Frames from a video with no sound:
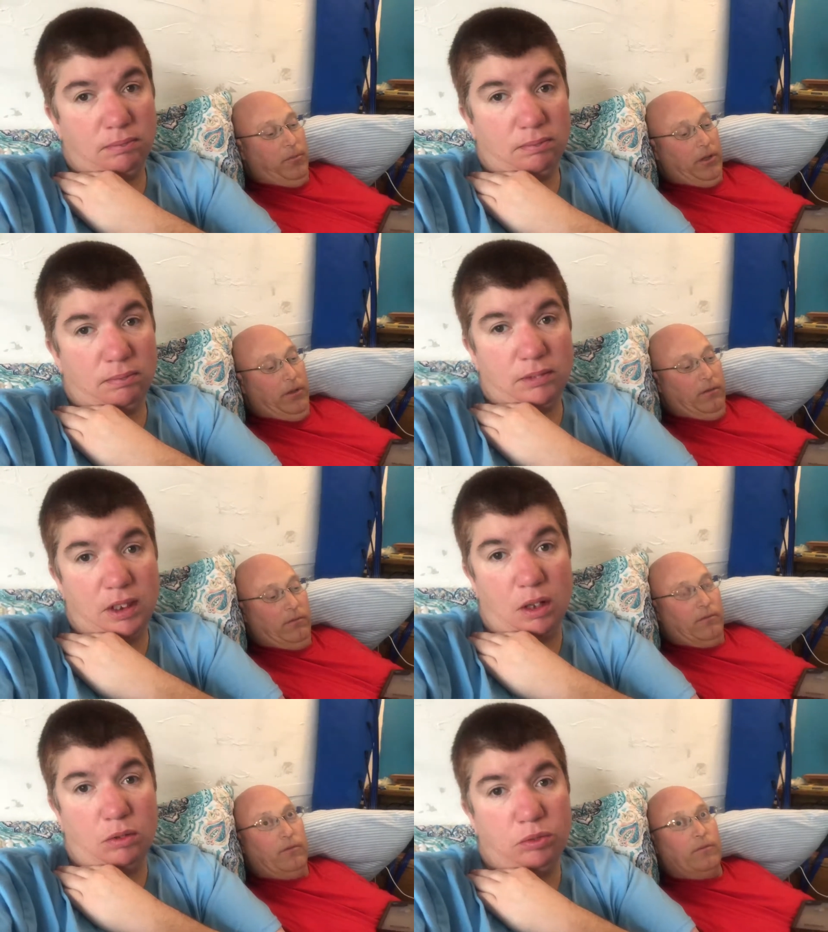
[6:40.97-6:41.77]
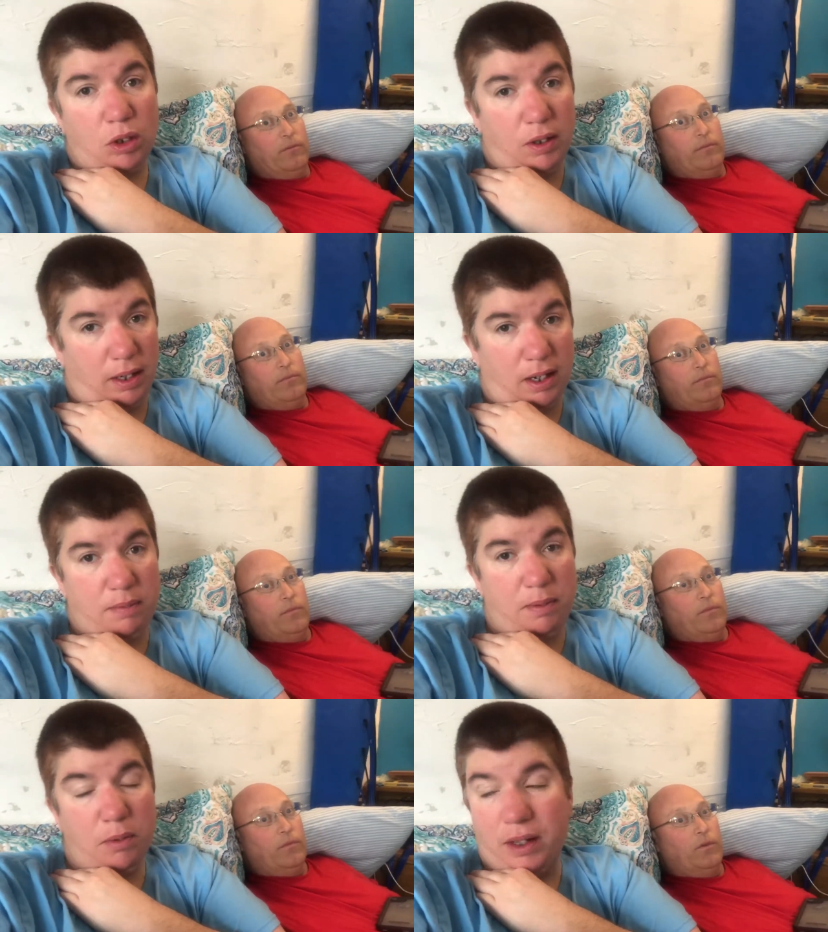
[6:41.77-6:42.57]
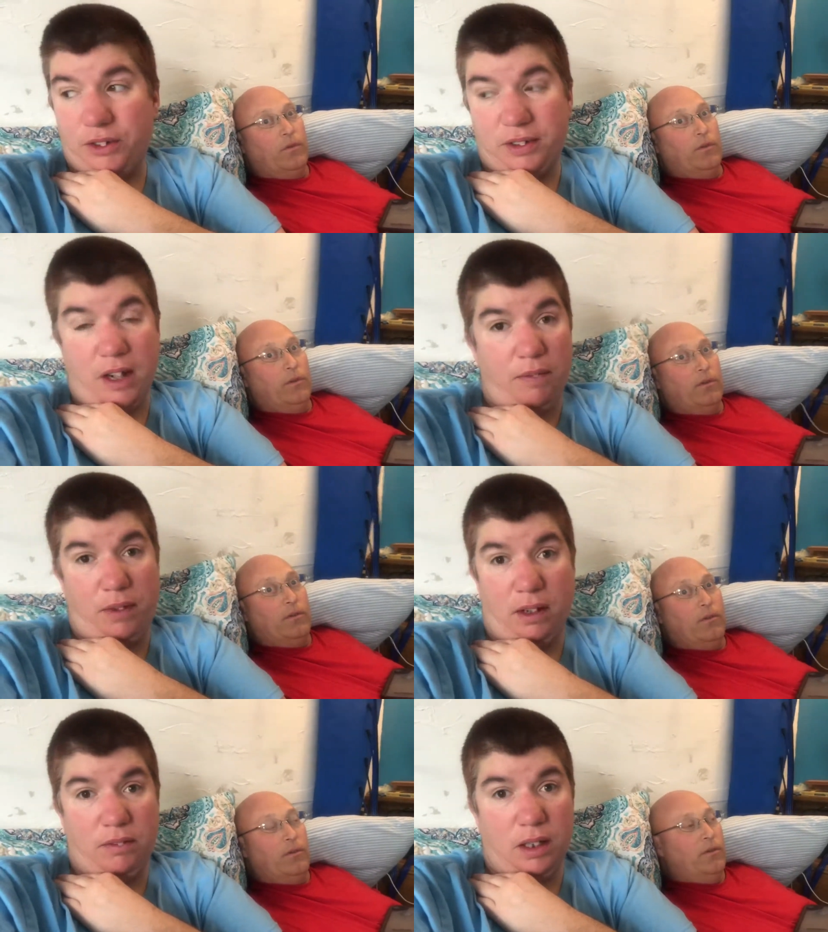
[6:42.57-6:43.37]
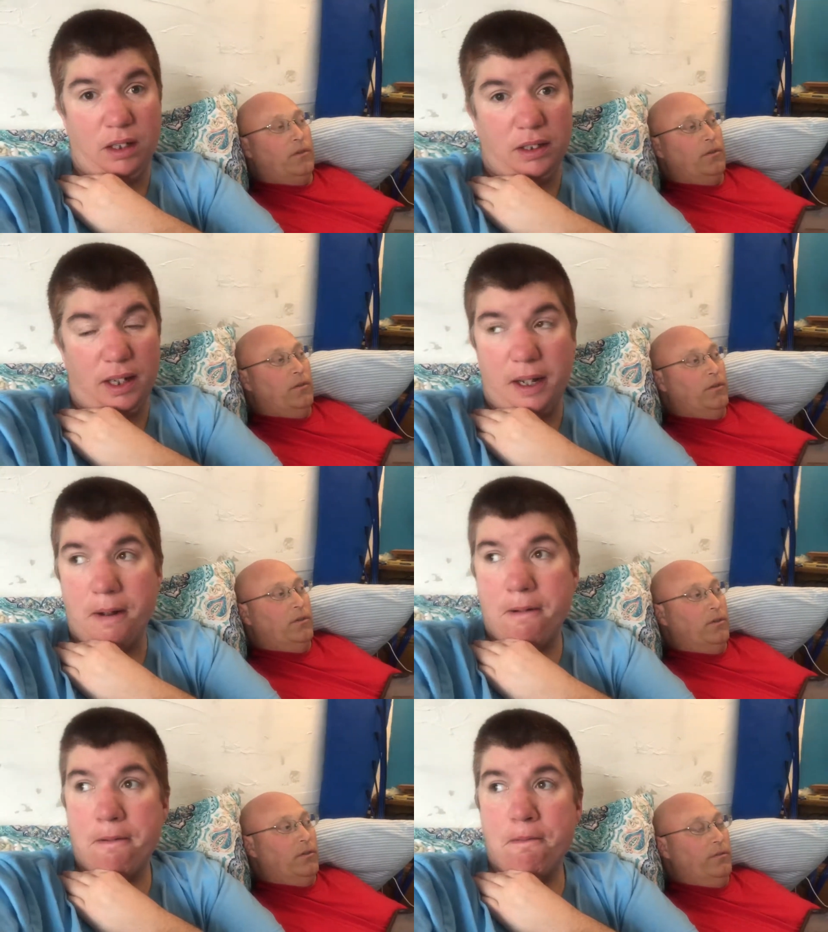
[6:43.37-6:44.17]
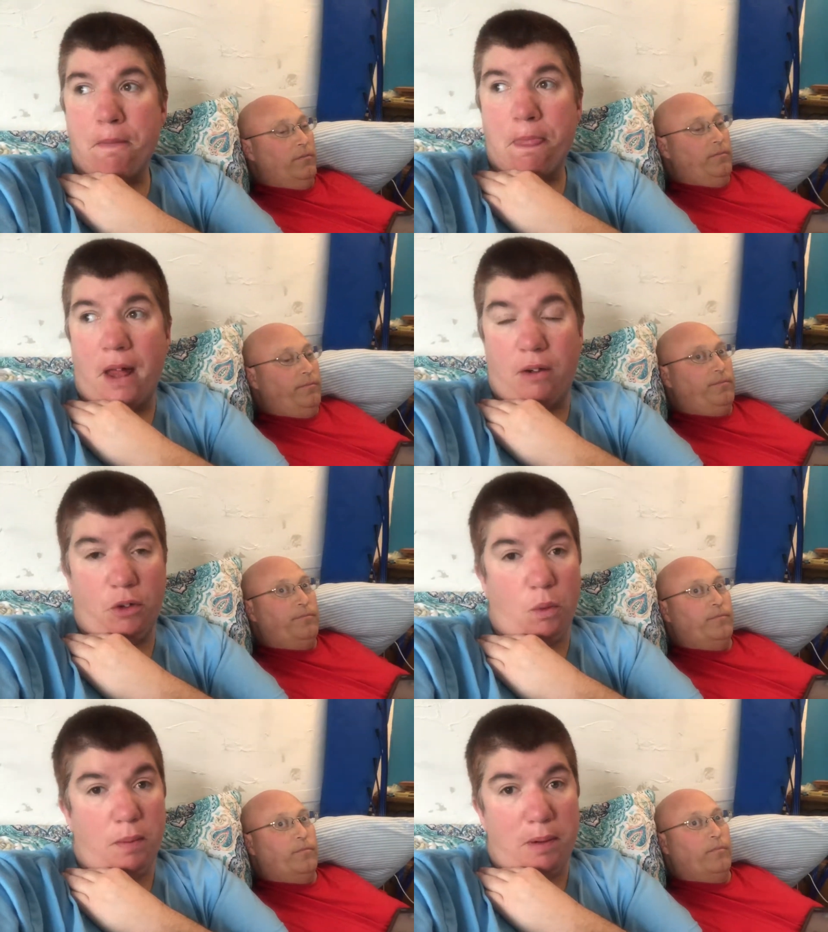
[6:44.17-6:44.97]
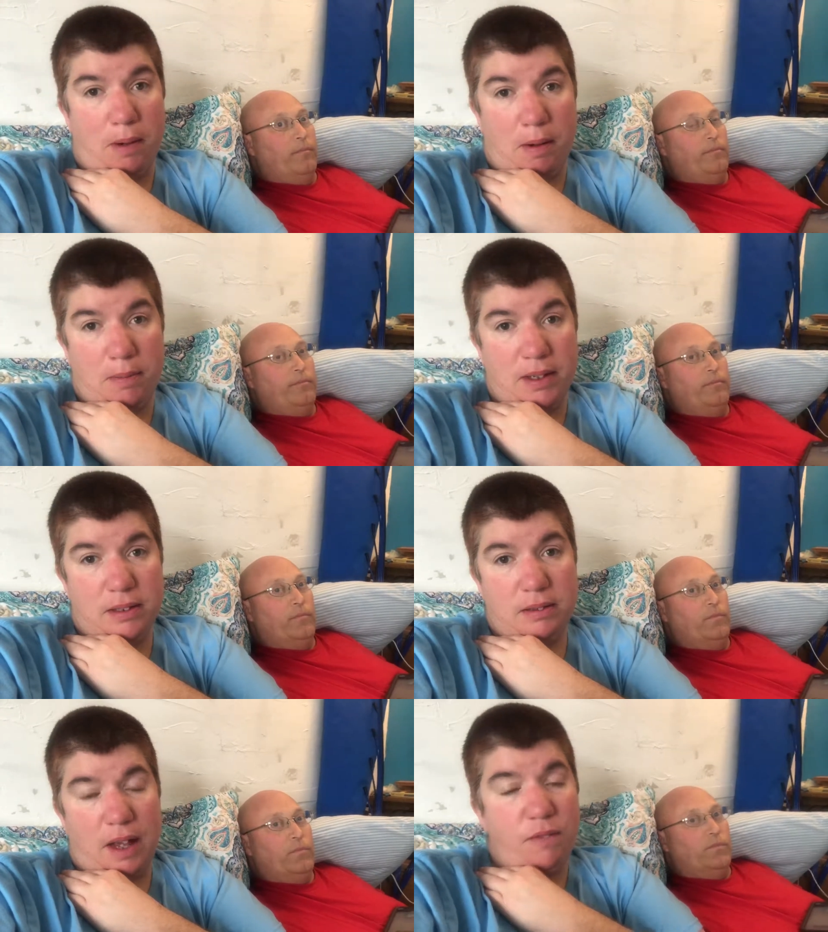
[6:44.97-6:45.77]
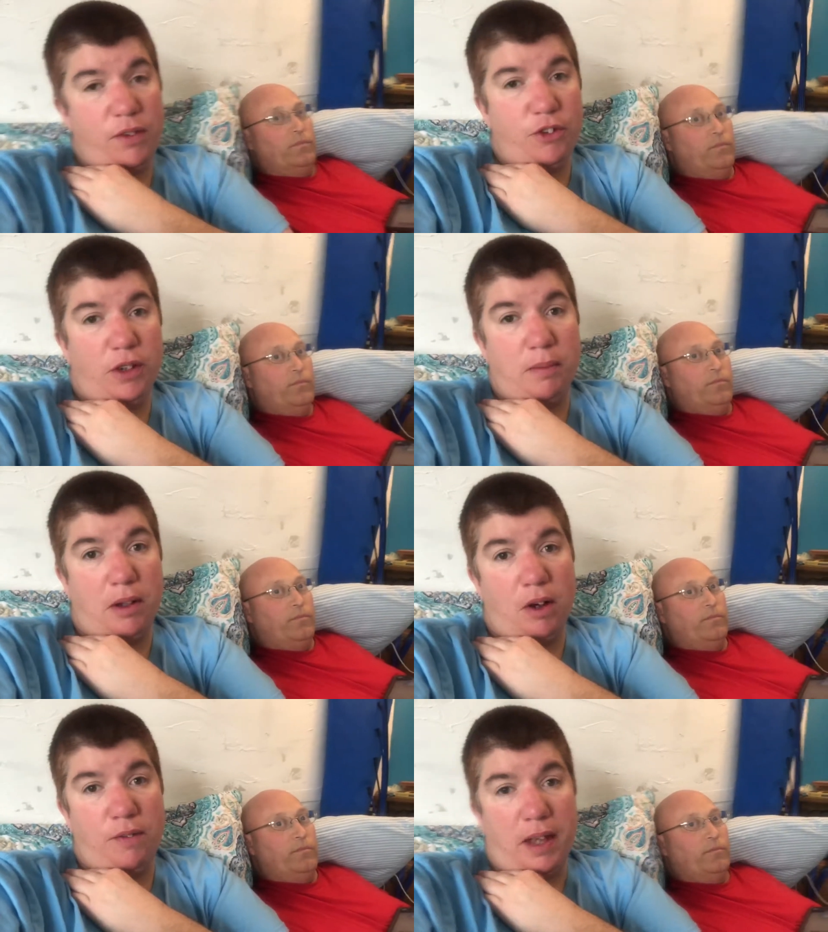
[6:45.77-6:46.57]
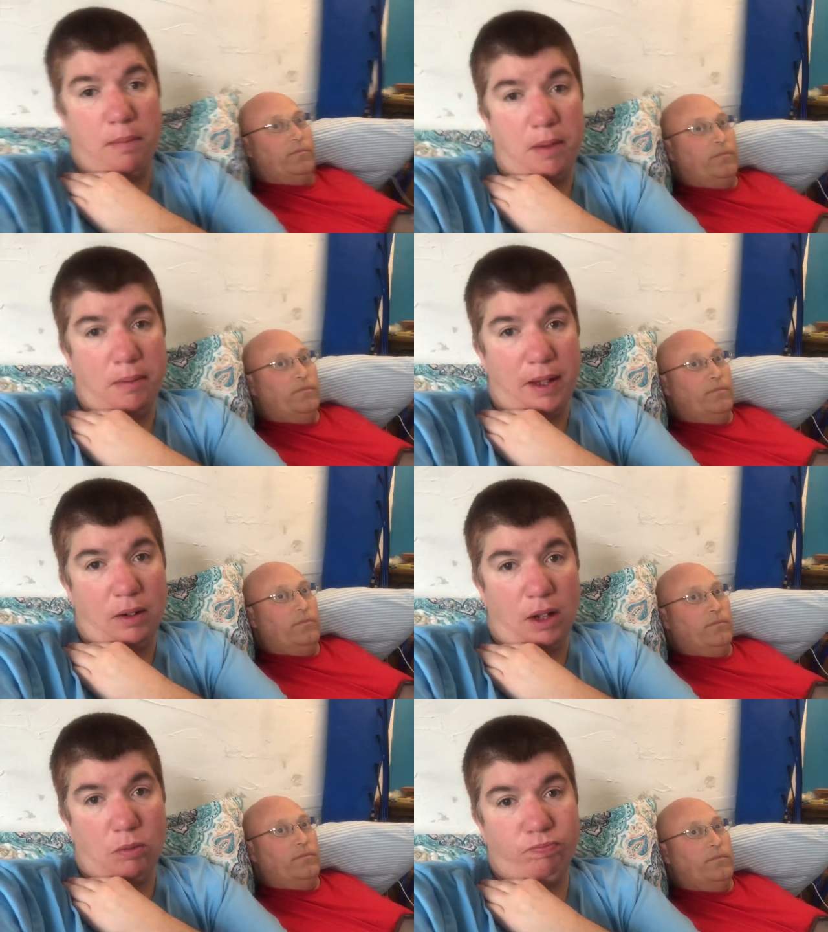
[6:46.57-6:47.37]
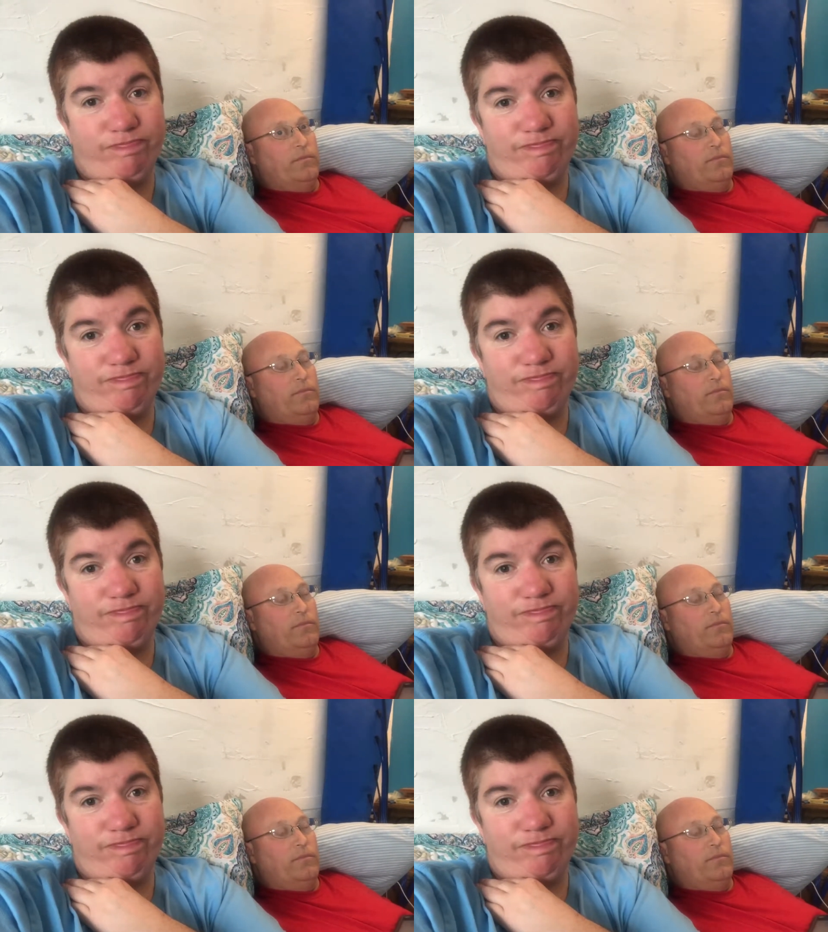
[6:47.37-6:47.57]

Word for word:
Speaker 1: no big deal. So, sorry guys, but I'm really just not feeling very good today. I don't know what my problem is. I haven't finished drinking my coffee yet. Maybe that'll help.